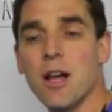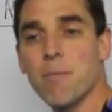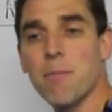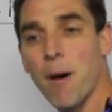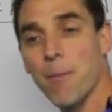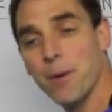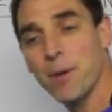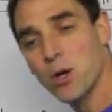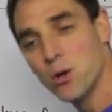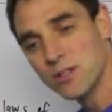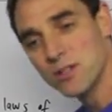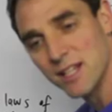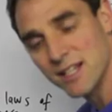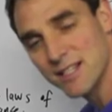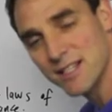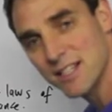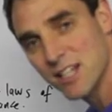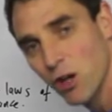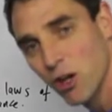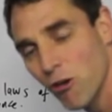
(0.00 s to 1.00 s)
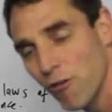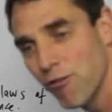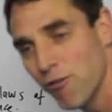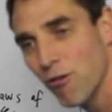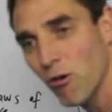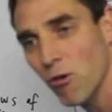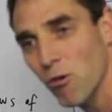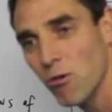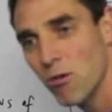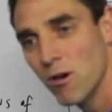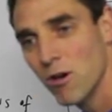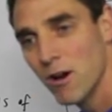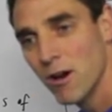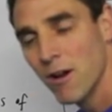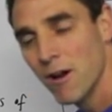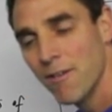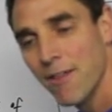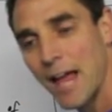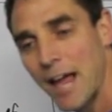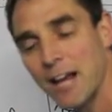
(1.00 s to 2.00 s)
but because they're skillful,
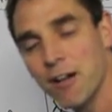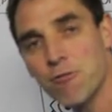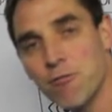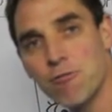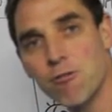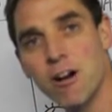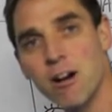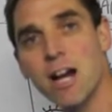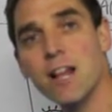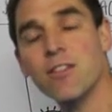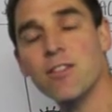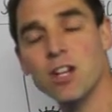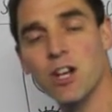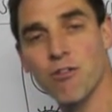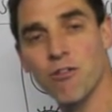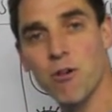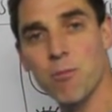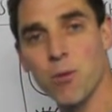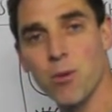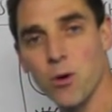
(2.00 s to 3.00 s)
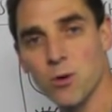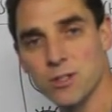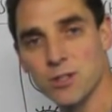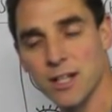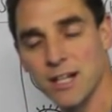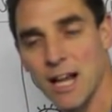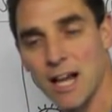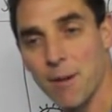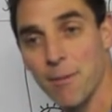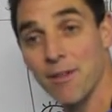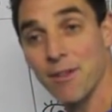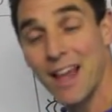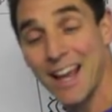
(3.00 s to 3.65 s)
they can read the different balls that are coming.